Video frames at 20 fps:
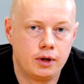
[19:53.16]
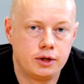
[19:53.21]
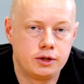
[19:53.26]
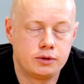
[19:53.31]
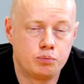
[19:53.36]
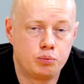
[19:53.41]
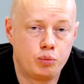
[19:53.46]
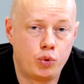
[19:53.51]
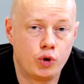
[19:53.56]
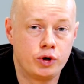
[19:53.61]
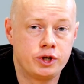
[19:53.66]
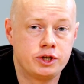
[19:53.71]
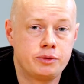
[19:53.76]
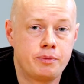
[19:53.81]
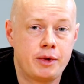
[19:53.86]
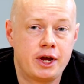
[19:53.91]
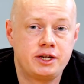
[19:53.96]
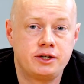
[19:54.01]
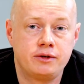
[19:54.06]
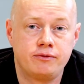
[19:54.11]
It's important to
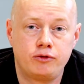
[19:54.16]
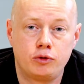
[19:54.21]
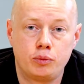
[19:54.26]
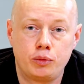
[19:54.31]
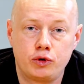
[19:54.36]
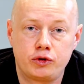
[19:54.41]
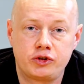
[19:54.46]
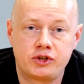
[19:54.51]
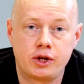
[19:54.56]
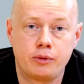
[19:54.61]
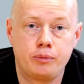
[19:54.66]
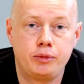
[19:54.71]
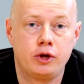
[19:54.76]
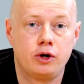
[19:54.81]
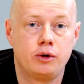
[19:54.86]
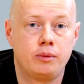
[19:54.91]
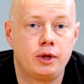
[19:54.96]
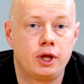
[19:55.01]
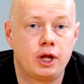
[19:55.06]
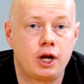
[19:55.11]
mention for both
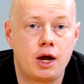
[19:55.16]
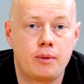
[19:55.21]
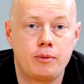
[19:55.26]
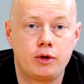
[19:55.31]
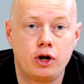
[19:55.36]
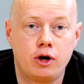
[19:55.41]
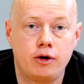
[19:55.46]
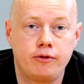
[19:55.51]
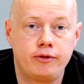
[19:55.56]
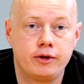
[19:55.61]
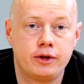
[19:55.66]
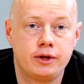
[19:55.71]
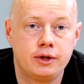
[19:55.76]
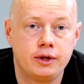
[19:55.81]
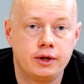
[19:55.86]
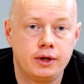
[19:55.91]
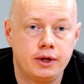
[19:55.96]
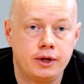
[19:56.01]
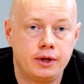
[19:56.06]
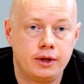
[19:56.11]
salbutamol and aminophylline
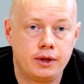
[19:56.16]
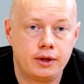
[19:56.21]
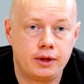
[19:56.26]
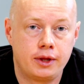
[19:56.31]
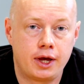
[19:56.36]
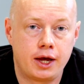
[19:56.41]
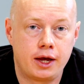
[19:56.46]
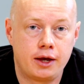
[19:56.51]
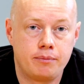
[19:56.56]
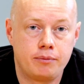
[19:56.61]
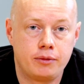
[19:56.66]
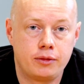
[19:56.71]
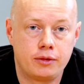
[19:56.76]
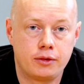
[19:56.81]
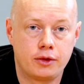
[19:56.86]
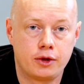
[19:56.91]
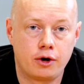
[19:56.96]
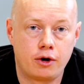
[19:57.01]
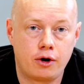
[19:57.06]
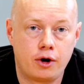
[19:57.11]

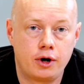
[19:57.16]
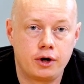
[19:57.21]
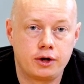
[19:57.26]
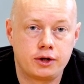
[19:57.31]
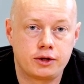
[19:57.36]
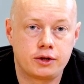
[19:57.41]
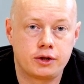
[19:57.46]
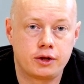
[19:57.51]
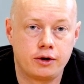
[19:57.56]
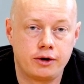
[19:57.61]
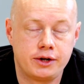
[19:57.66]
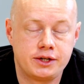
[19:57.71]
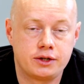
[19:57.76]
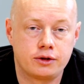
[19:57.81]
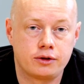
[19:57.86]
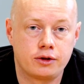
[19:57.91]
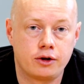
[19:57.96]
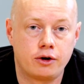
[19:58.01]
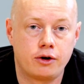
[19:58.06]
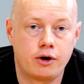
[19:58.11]
there
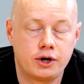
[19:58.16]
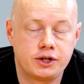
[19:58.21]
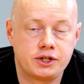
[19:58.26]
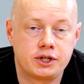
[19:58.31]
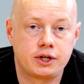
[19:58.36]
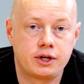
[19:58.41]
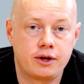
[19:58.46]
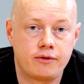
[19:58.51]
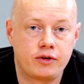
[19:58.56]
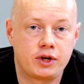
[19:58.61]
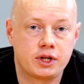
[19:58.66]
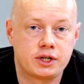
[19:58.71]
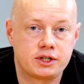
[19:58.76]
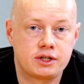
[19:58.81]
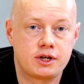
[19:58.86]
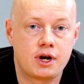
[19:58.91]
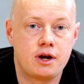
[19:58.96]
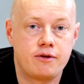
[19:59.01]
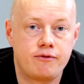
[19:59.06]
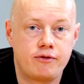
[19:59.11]
are significant
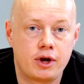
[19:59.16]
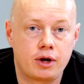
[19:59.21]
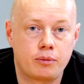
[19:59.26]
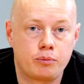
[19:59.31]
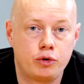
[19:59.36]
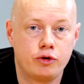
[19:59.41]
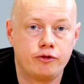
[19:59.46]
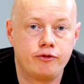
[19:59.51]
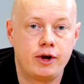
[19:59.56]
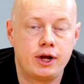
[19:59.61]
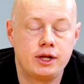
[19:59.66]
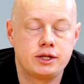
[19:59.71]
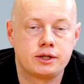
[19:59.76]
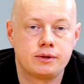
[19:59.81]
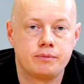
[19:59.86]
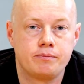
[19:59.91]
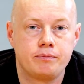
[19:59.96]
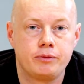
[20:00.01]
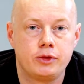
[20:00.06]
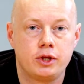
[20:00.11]
side effect profiles,